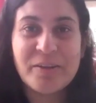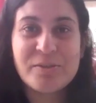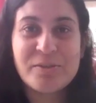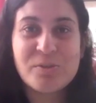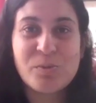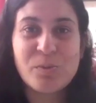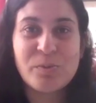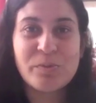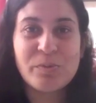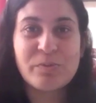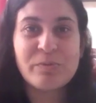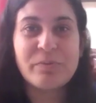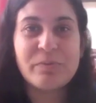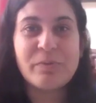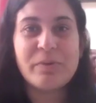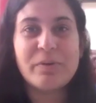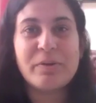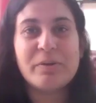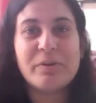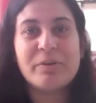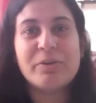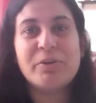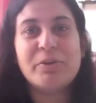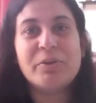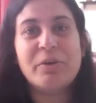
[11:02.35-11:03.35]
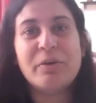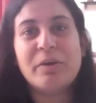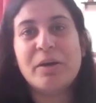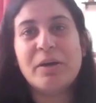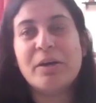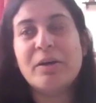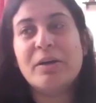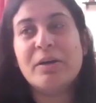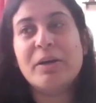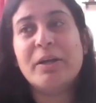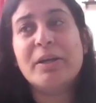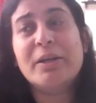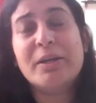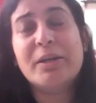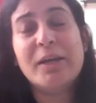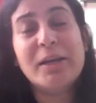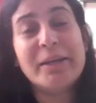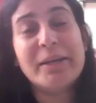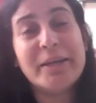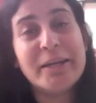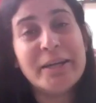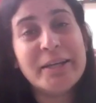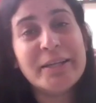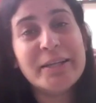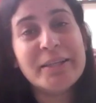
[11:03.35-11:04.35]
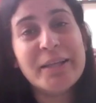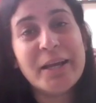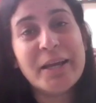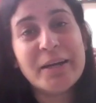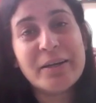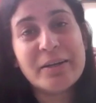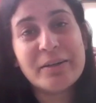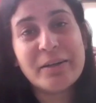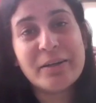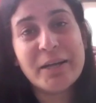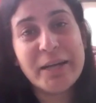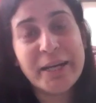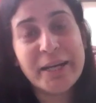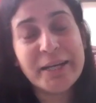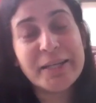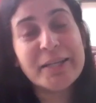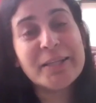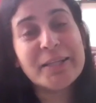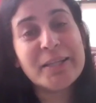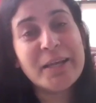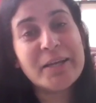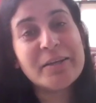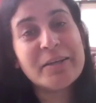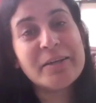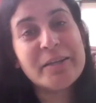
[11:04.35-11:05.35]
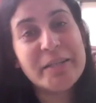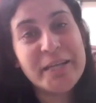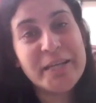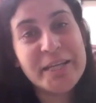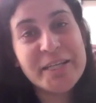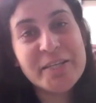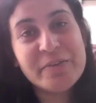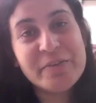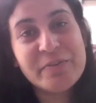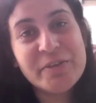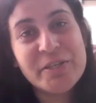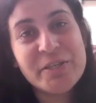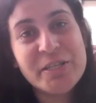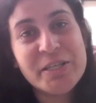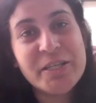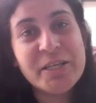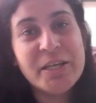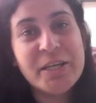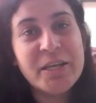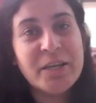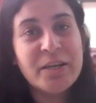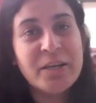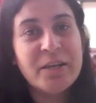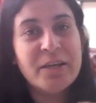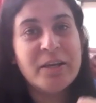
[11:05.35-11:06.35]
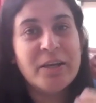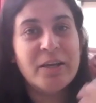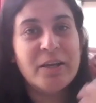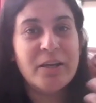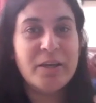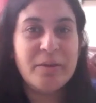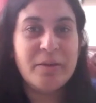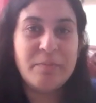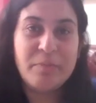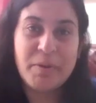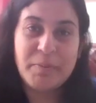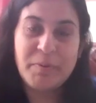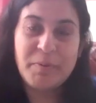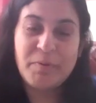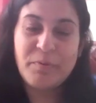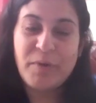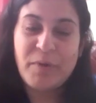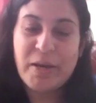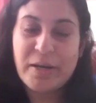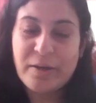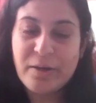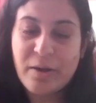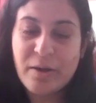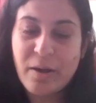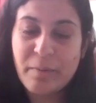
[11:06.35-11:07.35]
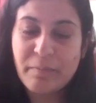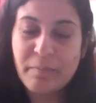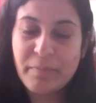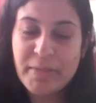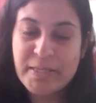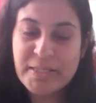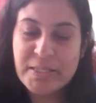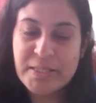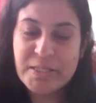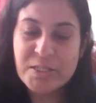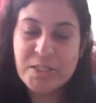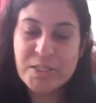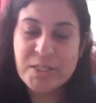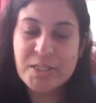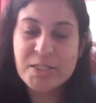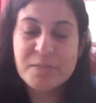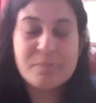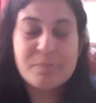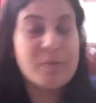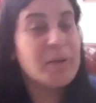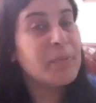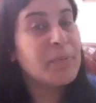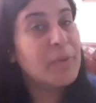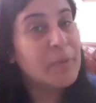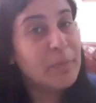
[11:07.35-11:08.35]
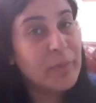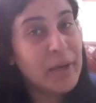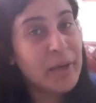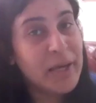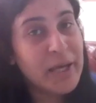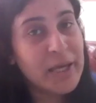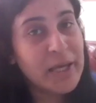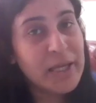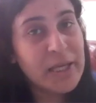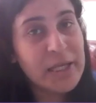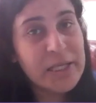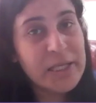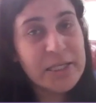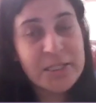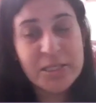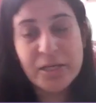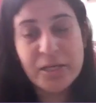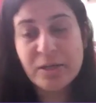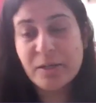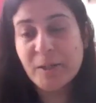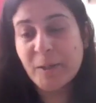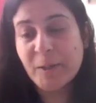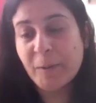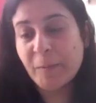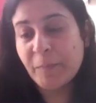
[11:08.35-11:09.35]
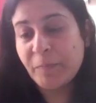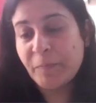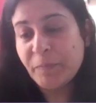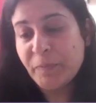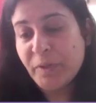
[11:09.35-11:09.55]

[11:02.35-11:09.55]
So inculcating that, connecting that creativity in maybe welcome messages, maybe mails, uh,